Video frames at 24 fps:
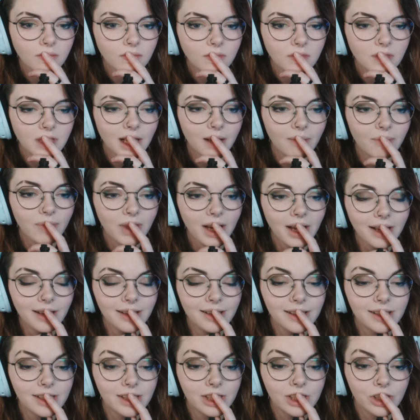Damn, that
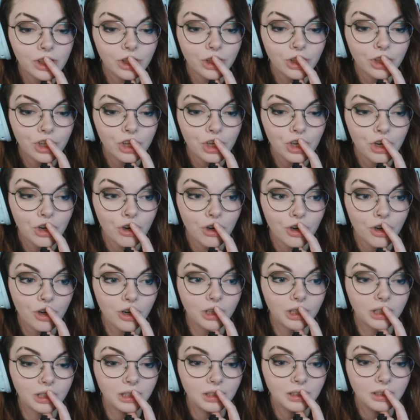is
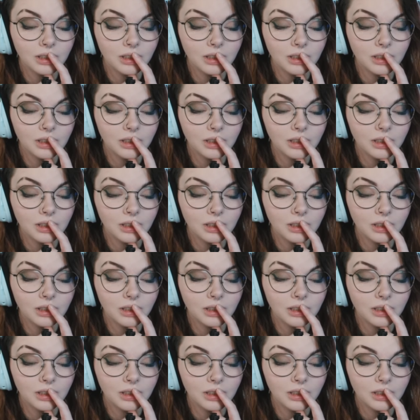secure.